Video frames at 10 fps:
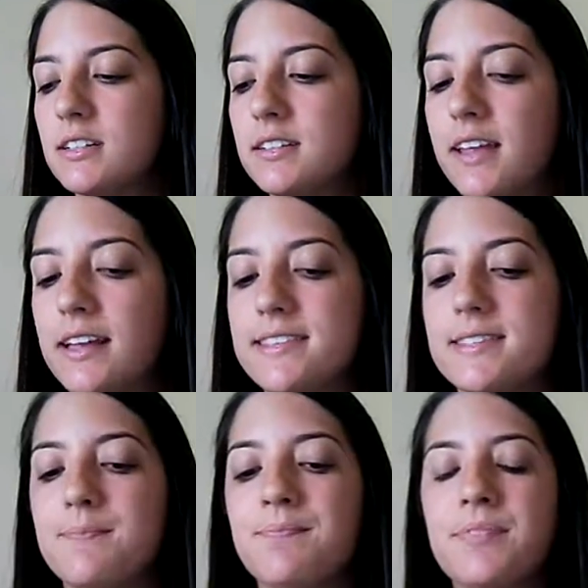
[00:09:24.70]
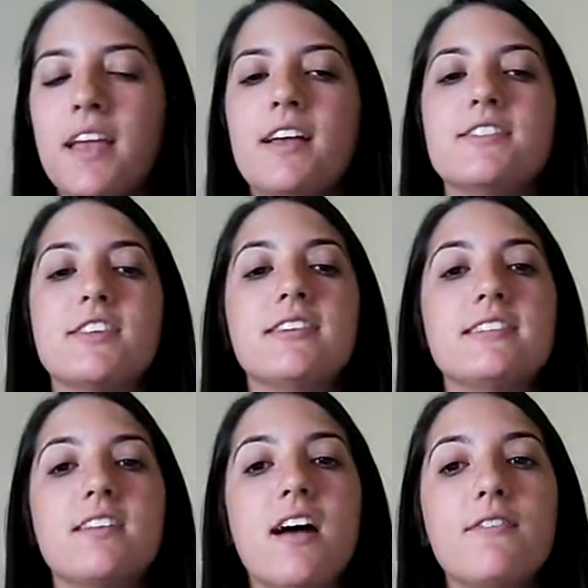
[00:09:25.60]
Yes. So these
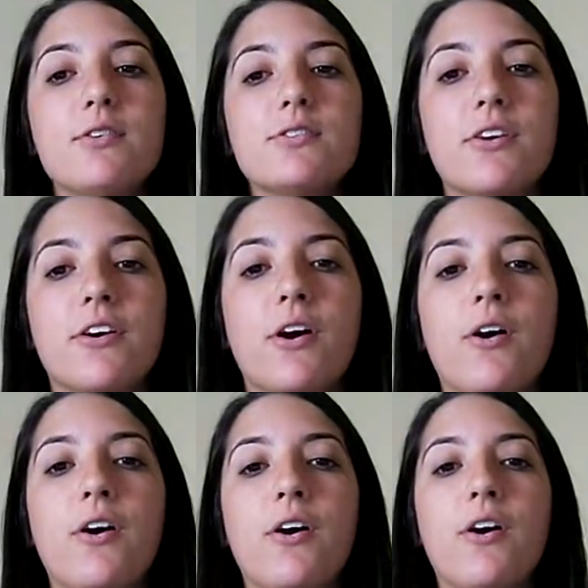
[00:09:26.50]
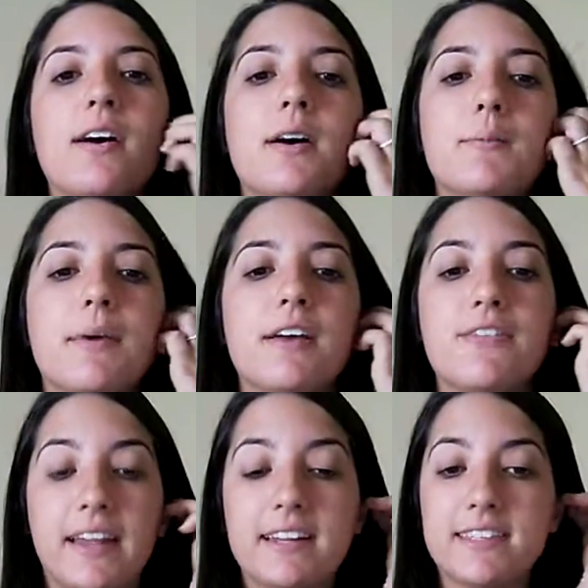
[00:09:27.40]
novels are all
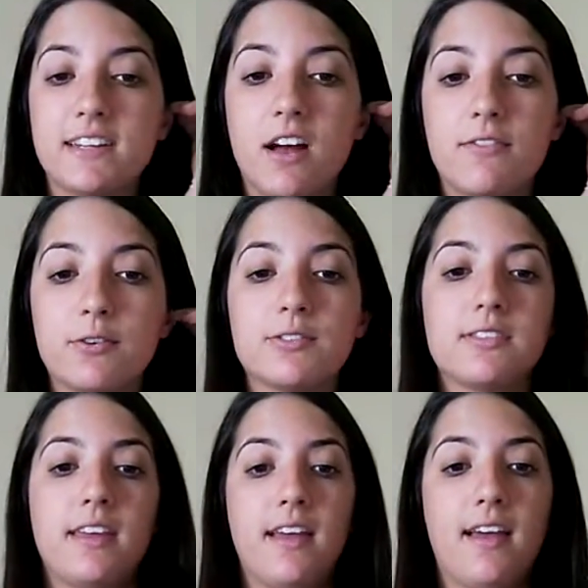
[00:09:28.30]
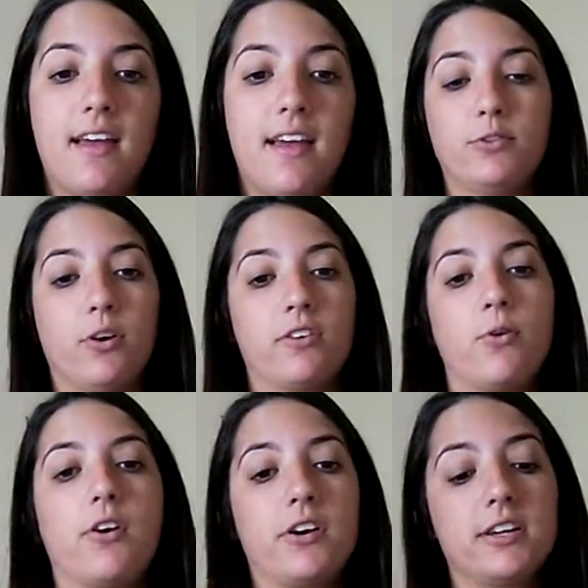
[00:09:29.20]
fantasy novels. They have dark
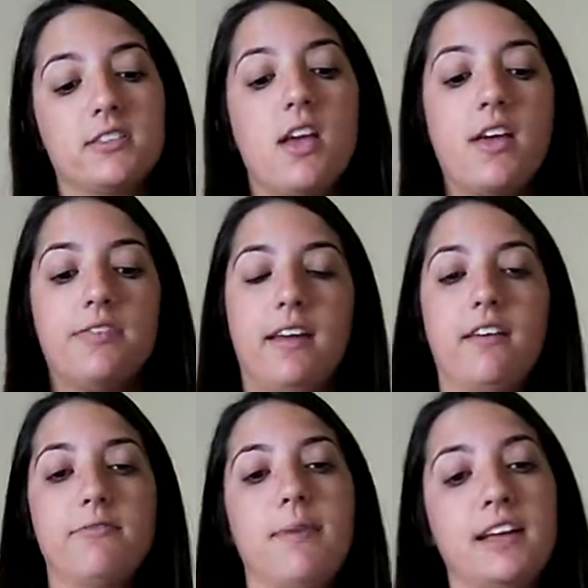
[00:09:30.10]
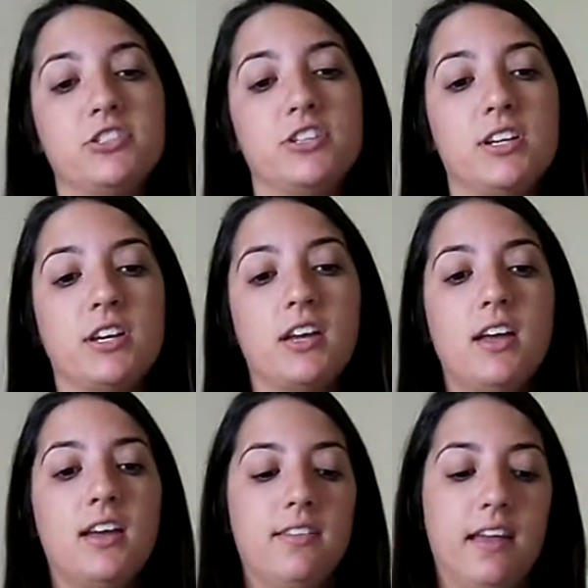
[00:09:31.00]
forest, they have magic,
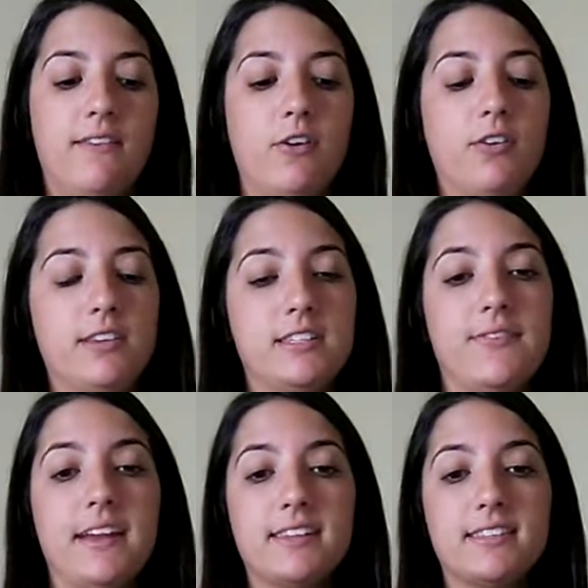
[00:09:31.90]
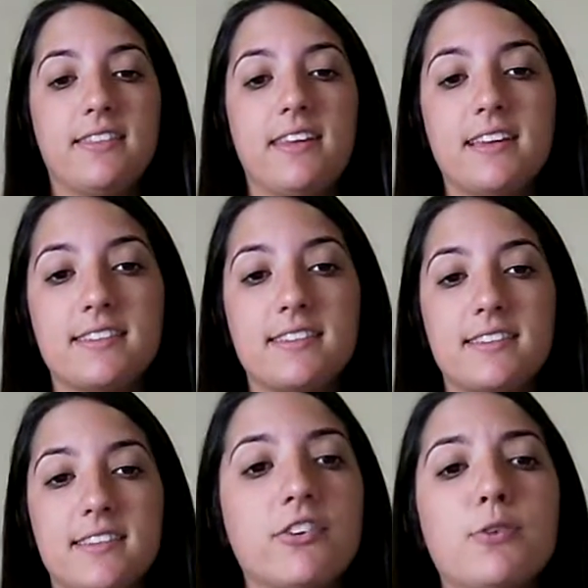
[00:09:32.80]
they have all these fantasy things that are
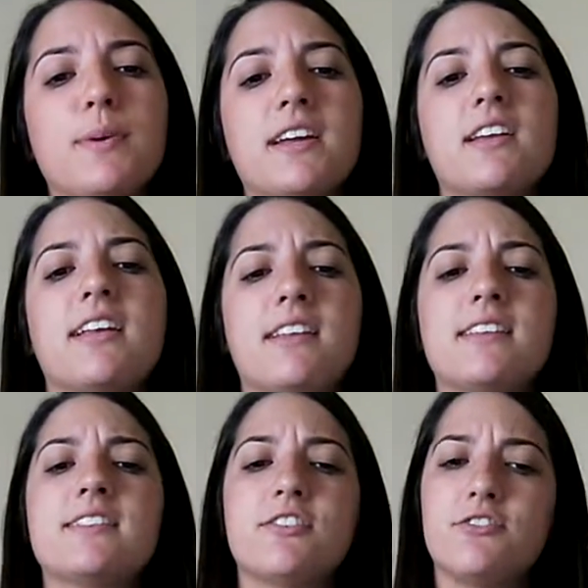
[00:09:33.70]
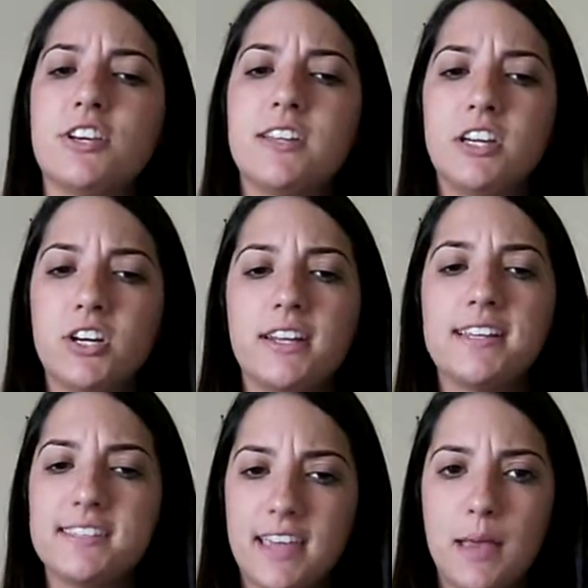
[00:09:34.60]
not real, but it's a really good
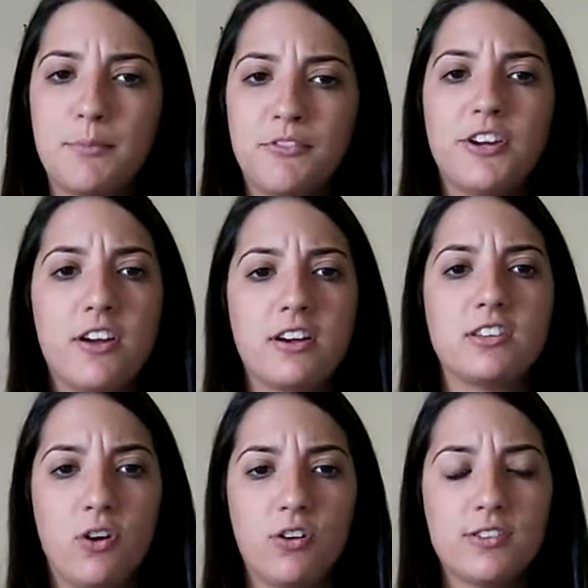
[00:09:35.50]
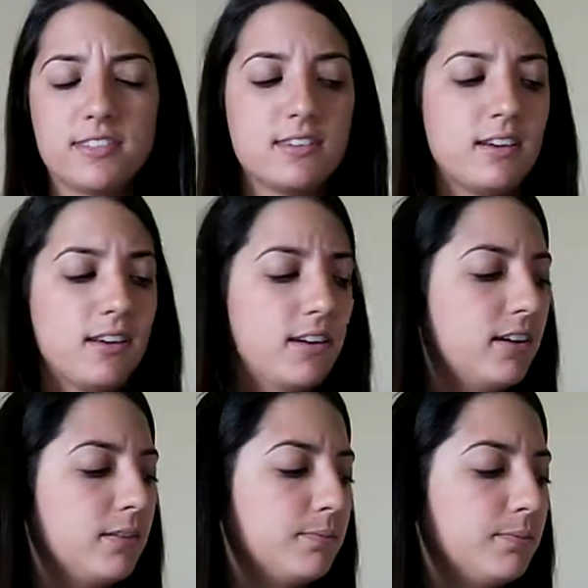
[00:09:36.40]
escape for young adults.
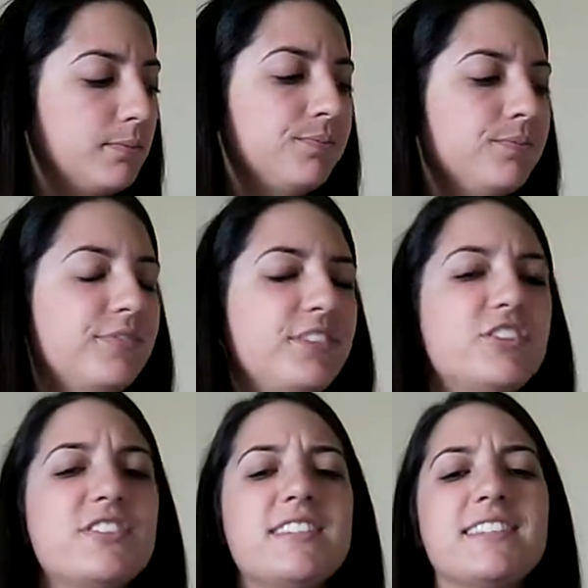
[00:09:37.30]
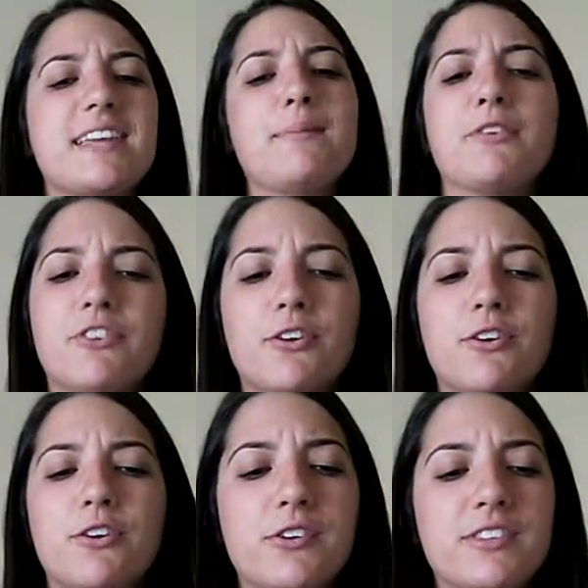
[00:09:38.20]
To just escape the real
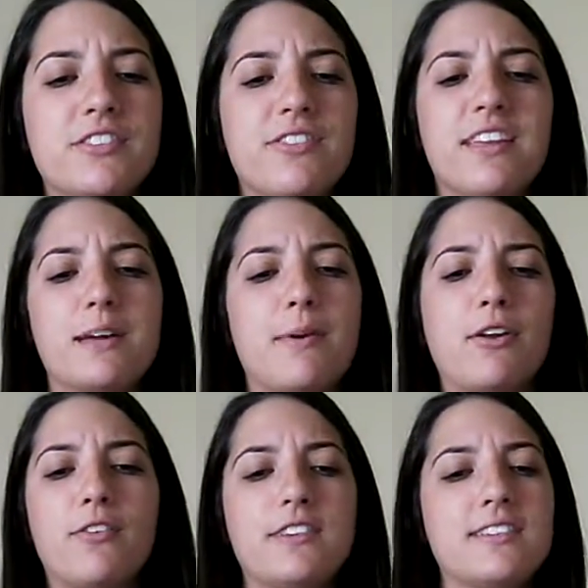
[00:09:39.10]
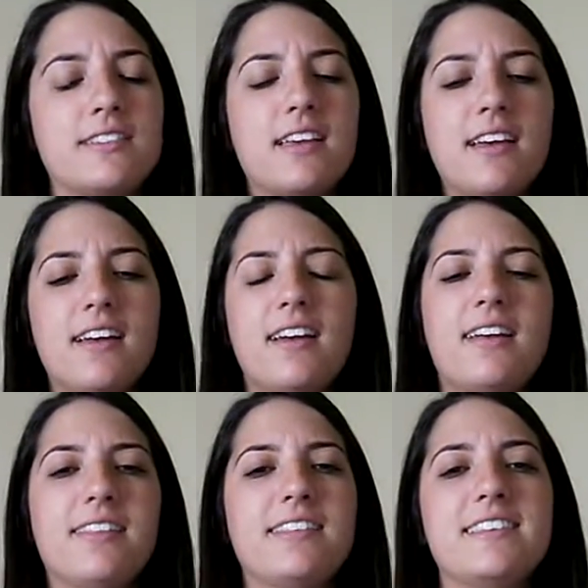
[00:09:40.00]
world and think about all
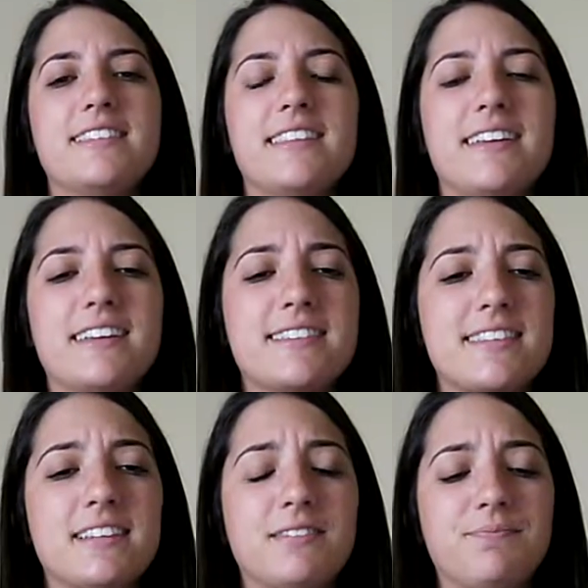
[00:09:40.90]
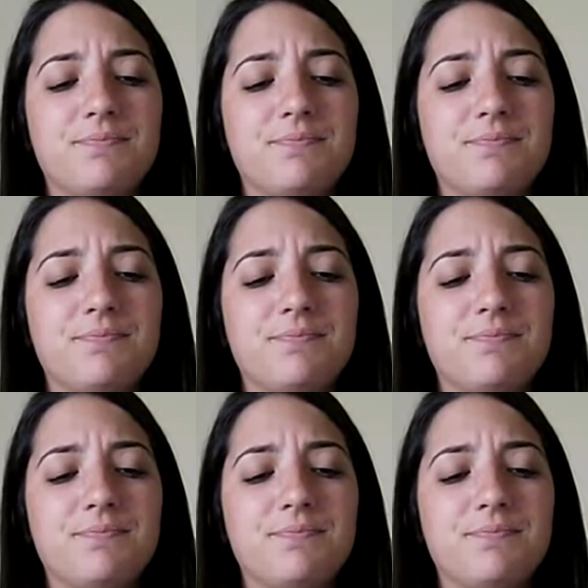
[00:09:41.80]
these things, and